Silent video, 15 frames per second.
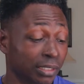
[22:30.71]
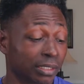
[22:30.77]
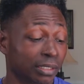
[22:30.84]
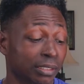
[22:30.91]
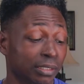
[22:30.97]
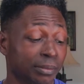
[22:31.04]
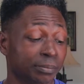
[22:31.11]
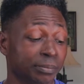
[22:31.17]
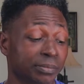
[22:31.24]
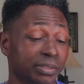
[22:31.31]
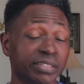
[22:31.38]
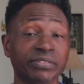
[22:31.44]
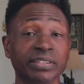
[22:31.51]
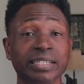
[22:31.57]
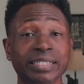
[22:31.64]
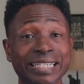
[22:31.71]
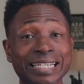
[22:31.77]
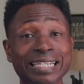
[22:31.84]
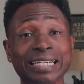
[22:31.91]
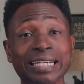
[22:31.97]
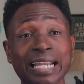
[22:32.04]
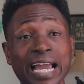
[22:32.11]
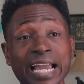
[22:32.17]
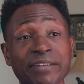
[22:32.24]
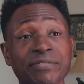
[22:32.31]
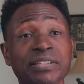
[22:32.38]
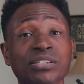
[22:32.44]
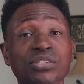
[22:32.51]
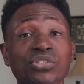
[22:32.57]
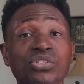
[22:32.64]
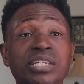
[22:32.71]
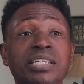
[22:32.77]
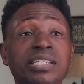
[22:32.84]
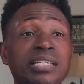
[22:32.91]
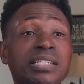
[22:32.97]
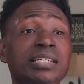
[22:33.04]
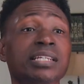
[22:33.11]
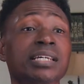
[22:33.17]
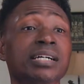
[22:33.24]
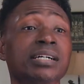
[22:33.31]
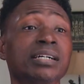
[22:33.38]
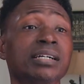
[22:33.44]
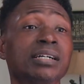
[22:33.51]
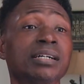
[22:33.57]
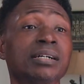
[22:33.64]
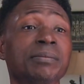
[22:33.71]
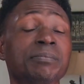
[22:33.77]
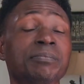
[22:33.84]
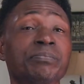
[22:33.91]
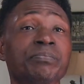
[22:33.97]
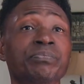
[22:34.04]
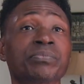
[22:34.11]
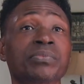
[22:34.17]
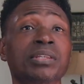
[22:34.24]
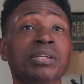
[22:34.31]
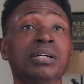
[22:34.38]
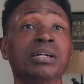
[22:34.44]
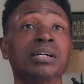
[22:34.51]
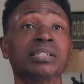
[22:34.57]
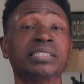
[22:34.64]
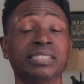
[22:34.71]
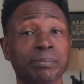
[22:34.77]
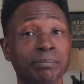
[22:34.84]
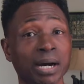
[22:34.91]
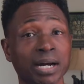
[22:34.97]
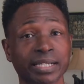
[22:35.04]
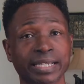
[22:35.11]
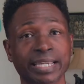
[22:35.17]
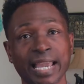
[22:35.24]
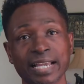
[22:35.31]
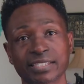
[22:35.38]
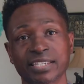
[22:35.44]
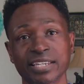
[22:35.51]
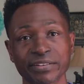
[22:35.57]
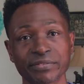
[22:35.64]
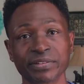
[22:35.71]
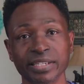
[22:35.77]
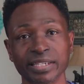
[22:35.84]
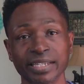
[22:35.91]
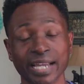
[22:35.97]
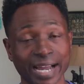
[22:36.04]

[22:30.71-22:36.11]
um, living in life and seen um, uh, demonic activity.